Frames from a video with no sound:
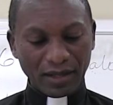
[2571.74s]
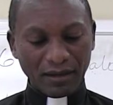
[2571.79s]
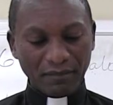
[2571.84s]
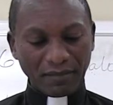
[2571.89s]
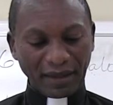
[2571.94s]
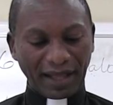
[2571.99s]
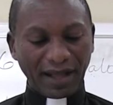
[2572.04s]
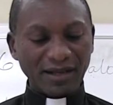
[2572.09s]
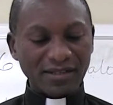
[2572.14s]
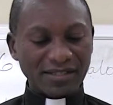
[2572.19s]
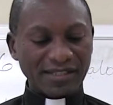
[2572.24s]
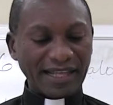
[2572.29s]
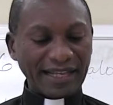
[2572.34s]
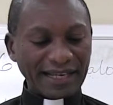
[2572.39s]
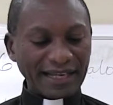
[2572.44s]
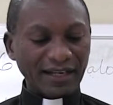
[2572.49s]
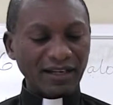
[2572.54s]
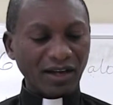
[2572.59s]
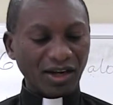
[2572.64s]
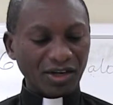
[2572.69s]
because
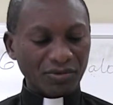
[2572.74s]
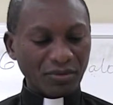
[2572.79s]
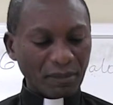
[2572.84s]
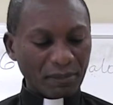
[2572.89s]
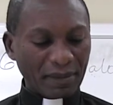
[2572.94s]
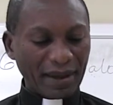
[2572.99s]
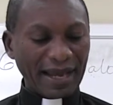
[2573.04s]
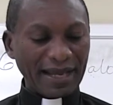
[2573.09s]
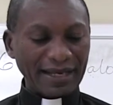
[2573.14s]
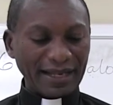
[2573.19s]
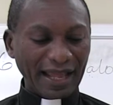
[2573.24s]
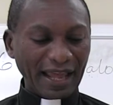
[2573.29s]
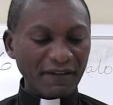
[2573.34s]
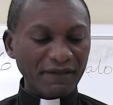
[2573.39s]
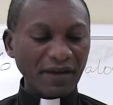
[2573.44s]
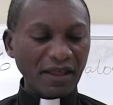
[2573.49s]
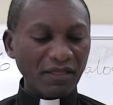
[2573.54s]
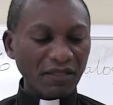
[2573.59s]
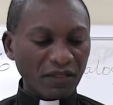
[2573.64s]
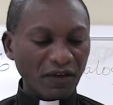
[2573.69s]
they did not repent,
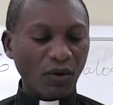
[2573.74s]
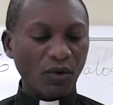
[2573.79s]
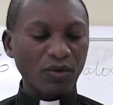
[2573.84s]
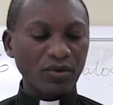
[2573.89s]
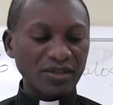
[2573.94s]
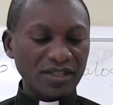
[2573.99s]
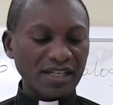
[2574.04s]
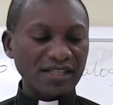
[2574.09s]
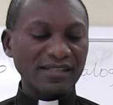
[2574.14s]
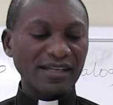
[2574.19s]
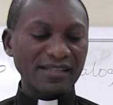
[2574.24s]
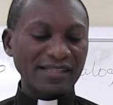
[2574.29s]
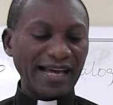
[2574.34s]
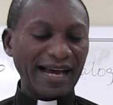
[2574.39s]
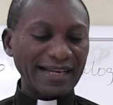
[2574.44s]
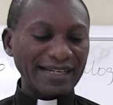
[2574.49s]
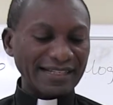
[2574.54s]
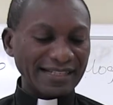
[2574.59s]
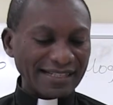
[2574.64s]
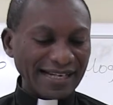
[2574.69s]
even though Jesus
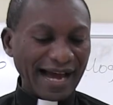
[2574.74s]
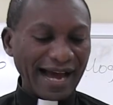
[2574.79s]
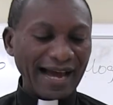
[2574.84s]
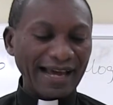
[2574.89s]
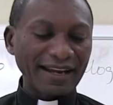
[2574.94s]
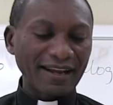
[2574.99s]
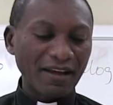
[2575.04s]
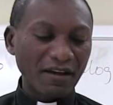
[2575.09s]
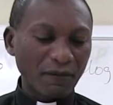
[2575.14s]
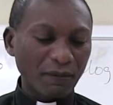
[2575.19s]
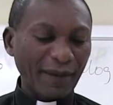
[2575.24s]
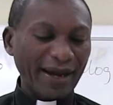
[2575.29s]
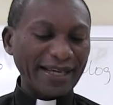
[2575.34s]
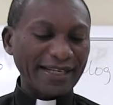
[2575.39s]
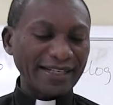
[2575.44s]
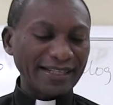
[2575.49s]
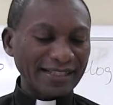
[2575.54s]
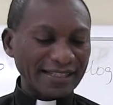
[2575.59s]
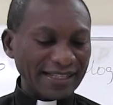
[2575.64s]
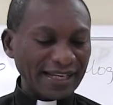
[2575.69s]
had done
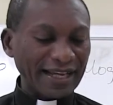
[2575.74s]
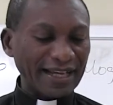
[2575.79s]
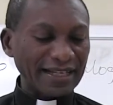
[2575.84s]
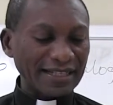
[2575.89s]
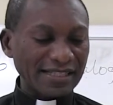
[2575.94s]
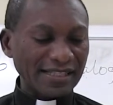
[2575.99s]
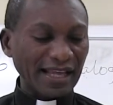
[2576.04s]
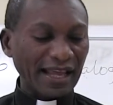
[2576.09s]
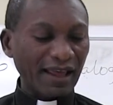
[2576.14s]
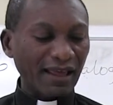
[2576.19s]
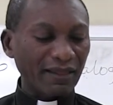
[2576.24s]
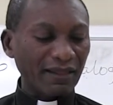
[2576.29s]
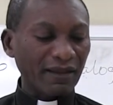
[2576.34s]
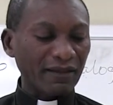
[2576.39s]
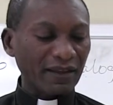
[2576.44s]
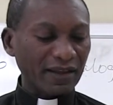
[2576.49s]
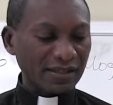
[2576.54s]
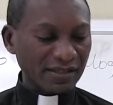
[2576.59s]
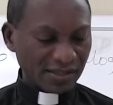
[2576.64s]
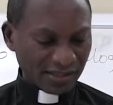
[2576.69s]
mighty deeds
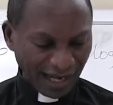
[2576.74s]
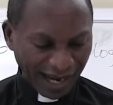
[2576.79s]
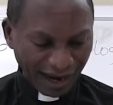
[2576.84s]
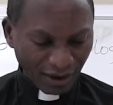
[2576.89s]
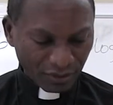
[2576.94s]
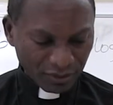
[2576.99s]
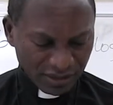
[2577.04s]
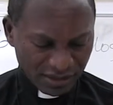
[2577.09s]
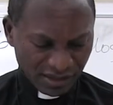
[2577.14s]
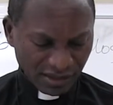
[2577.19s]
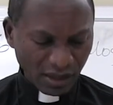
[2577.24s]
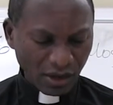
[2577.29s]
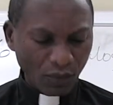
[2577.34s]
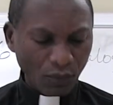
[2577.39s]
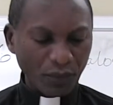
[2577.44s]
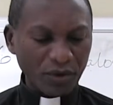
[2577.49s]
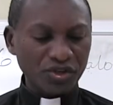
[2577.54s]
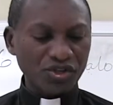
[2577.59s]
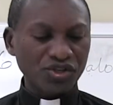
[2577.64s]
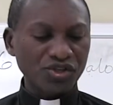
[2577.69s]
in these towns,
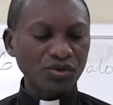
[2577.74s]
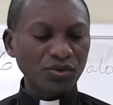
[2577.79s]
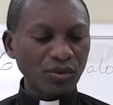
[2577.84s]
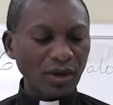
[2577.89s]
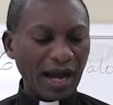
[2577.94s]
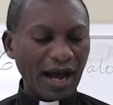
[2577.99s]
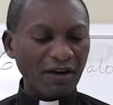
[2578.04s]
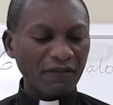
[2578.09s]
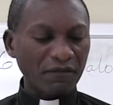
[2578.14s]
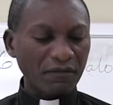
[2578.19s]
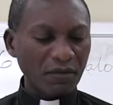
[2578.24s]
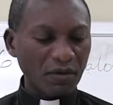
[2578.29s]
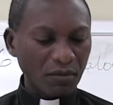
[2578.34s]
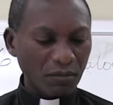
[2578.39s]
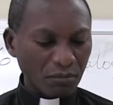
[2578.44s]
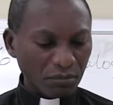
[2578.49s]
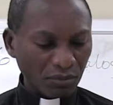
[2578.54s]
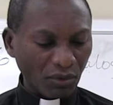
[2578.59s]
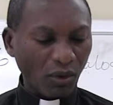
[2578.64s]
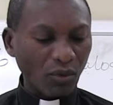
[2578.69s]
which should have
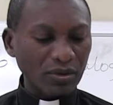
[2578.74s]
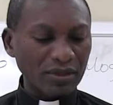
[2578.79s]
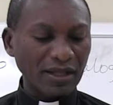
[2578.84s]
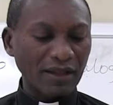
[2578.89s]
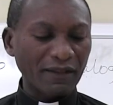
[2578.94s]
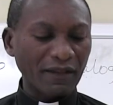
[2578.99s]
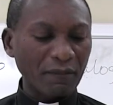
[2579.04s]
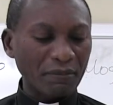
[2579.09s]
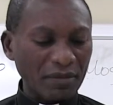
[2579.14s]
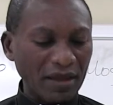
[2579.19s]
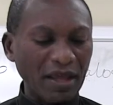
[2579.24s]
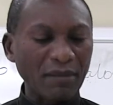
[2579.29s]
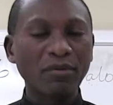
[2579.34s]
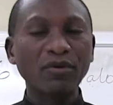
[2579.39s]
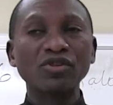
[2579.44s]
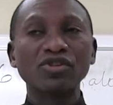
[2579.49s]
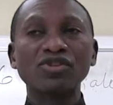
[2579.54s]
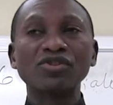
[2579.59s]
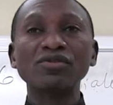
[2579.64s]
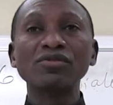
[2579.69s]
brought the
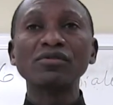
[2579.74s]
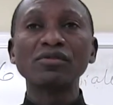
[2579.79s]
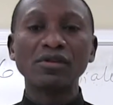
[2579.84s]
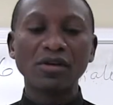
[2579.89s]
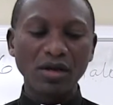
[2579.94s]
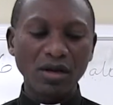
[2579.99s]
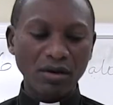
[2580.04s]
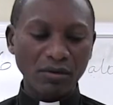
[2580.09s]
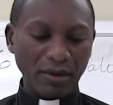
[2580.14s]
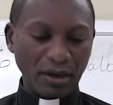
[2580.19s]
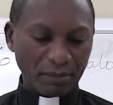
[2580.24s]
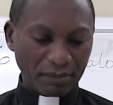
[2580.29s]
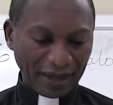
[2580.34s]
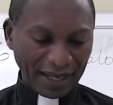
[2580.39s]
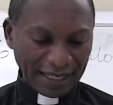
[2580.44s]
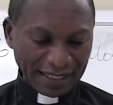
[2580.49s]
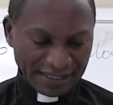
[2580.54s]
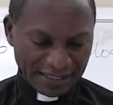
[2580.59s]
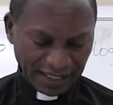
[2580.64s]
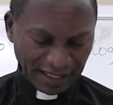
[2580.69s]
people to
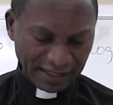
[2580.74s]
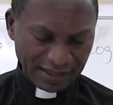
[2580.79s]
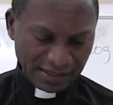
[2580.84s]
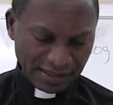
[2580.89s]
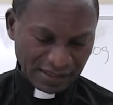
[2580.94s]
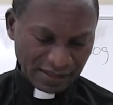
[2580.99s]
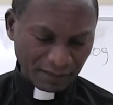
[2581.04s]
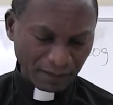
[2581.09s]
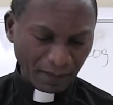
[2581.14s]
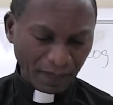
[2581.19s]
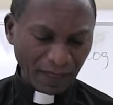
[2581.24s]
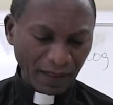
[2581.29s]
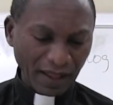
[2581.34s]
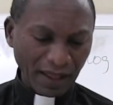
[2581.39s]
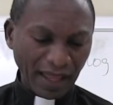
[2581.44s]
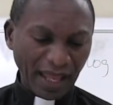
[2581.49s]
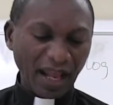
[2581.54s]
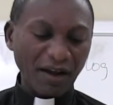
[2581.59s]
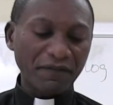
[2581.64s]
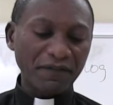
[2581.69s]
repentance.
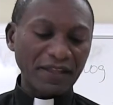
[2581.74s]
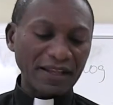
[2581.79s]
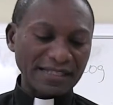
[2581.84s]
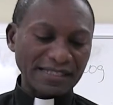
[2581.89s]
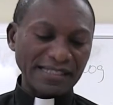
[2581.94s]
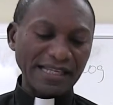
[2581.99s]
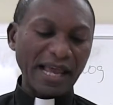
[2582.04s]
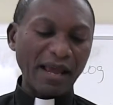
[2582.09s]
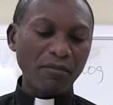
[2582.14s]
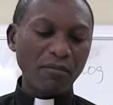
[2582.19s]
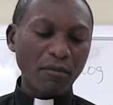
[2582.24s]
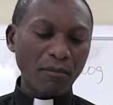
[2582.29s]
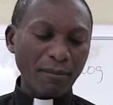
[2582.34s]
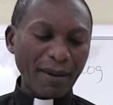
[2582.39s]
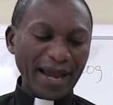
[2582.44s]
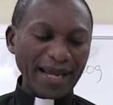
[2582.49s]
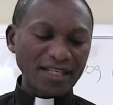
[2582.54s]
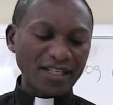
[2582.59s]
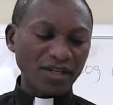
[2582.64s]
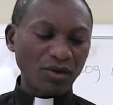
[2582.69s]
If the same
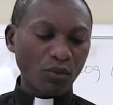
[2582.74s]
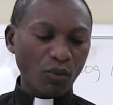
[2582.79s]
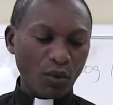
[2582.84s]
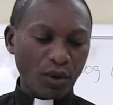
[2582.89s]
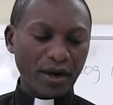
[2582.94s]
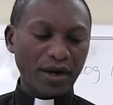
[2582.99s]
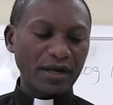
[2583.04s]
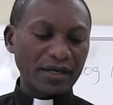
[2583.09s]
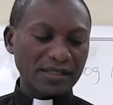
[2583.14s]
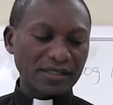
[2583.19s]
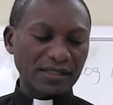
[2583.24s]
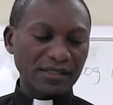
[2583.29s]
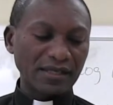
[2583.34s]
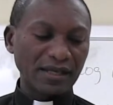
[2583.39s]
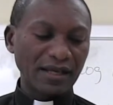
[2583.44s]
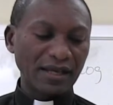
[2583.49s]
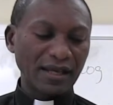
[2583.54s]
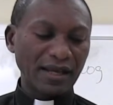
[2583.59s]
mighty works